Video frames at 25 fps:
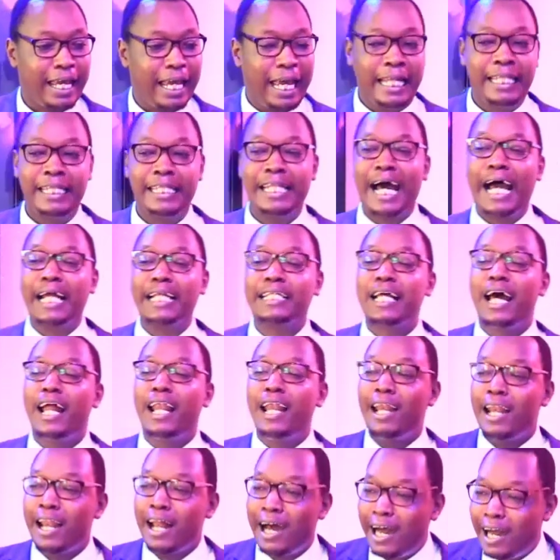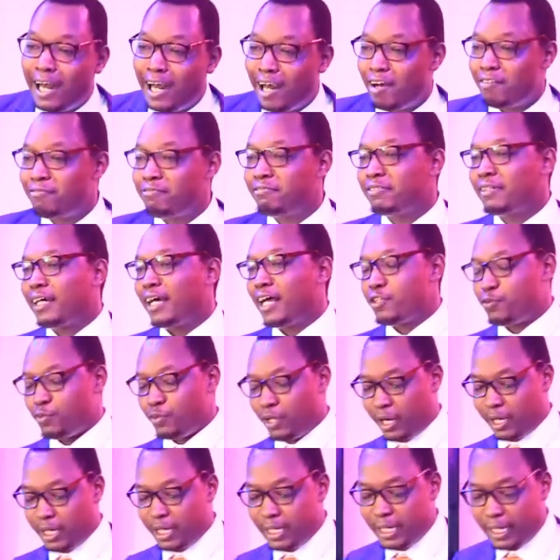And that love, as
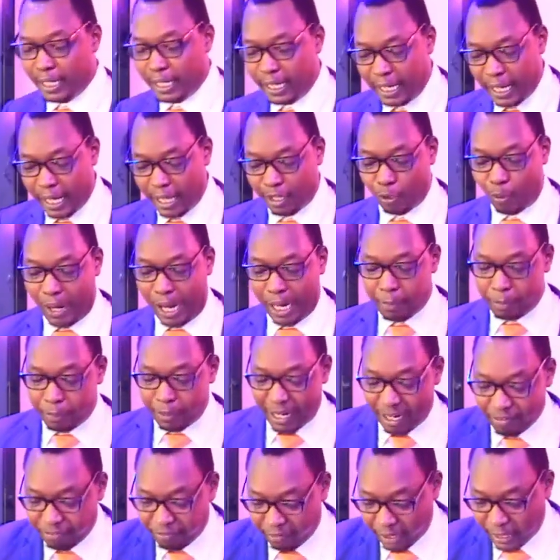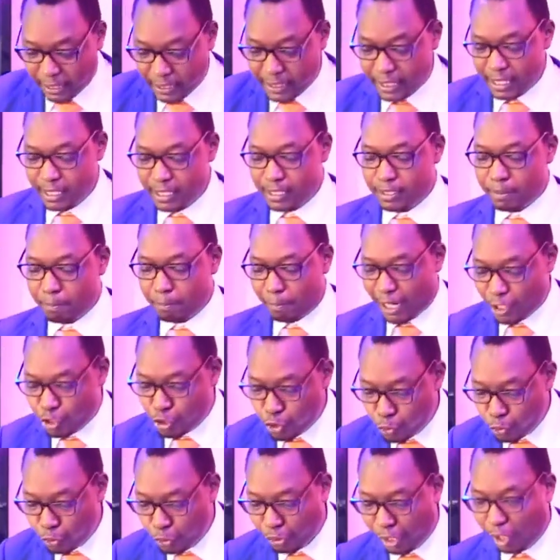we are reading here, the word perfect is
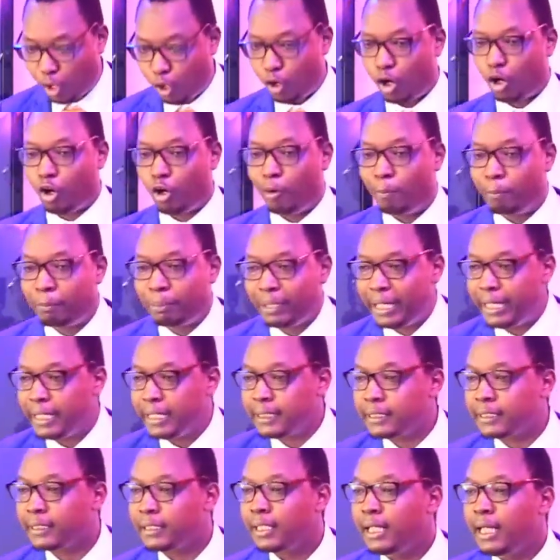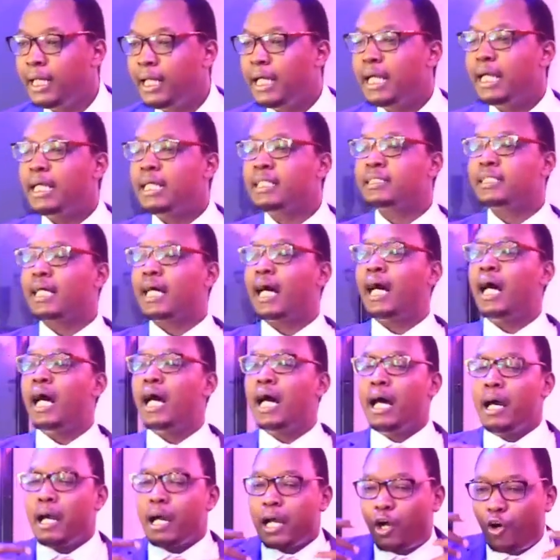mature or complete, is
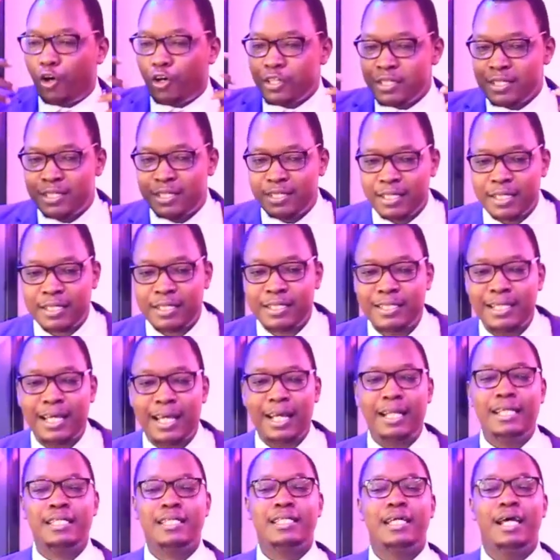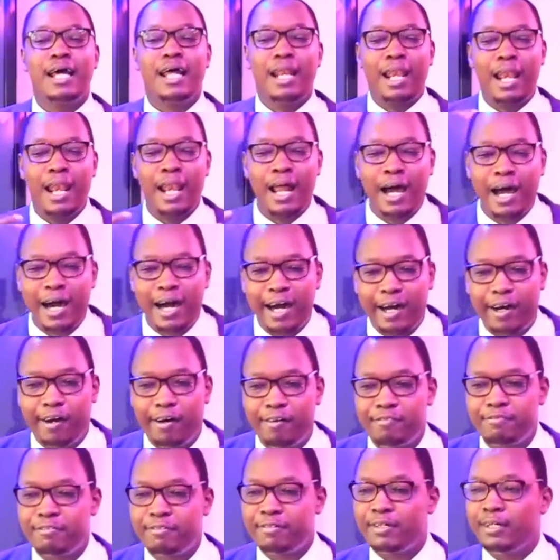a consistent
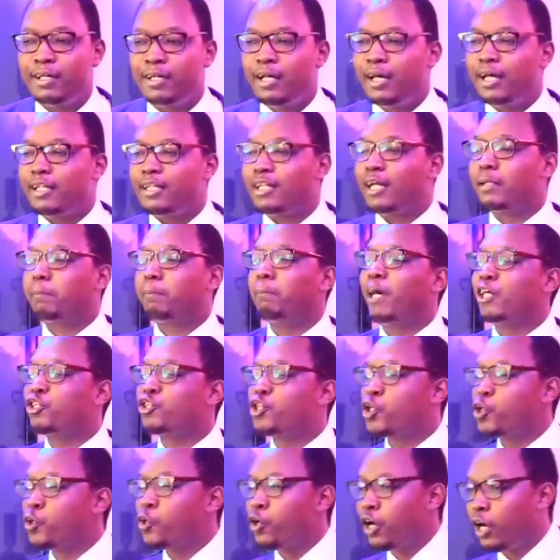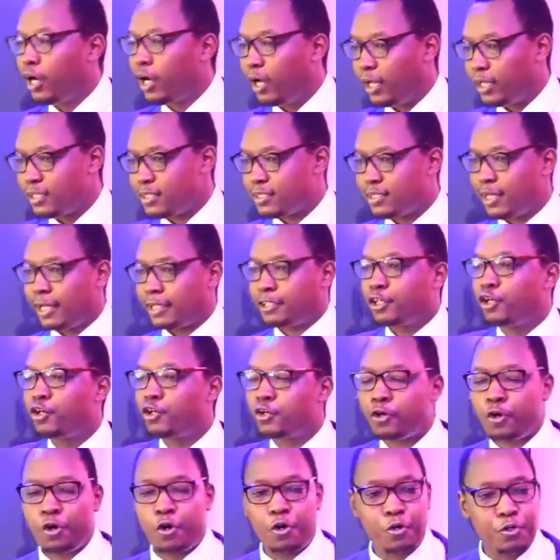love that matures, that
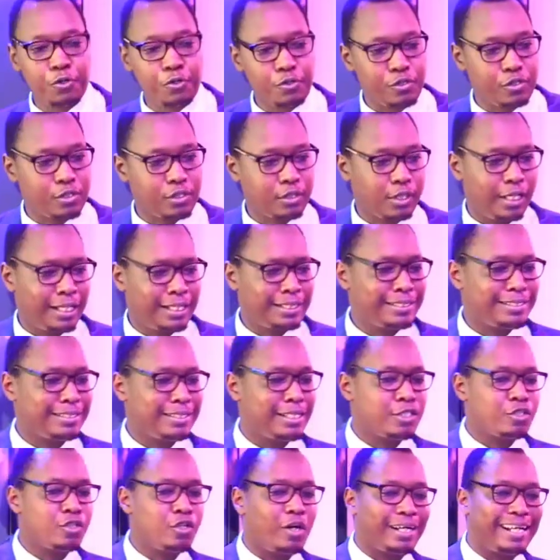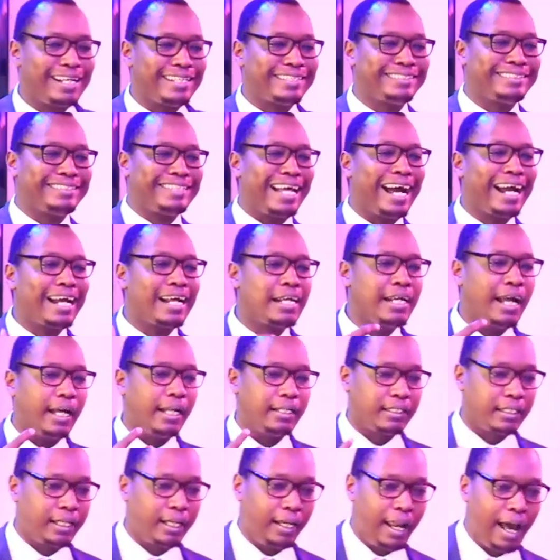grows. It's, it's not a
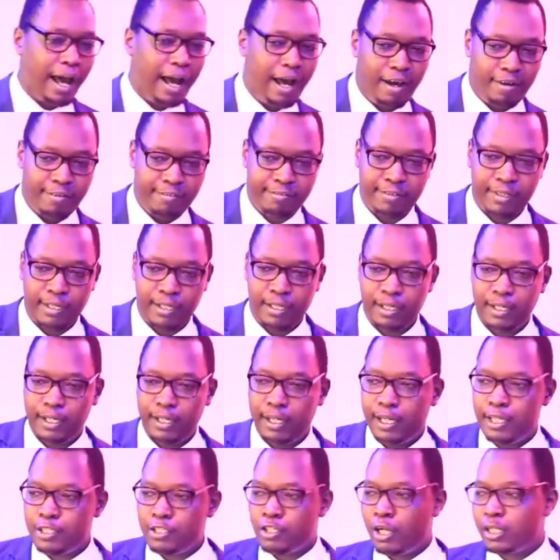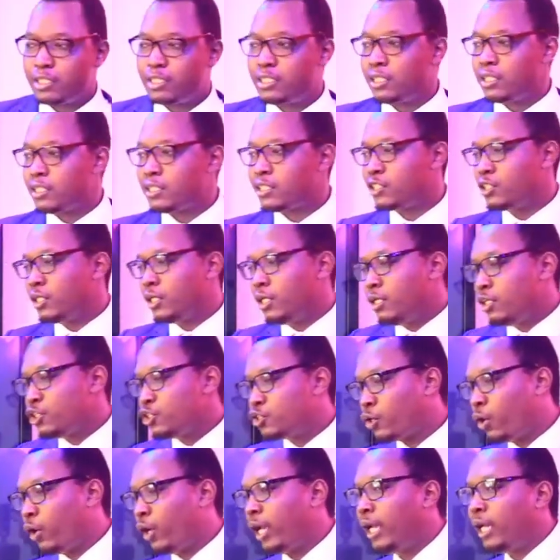stagnant love. It's not just
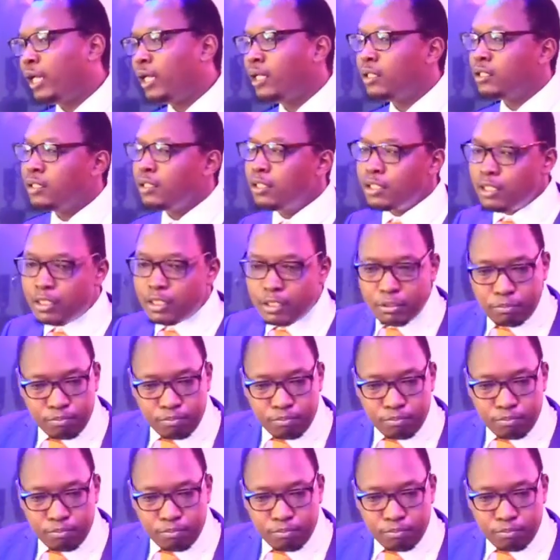showing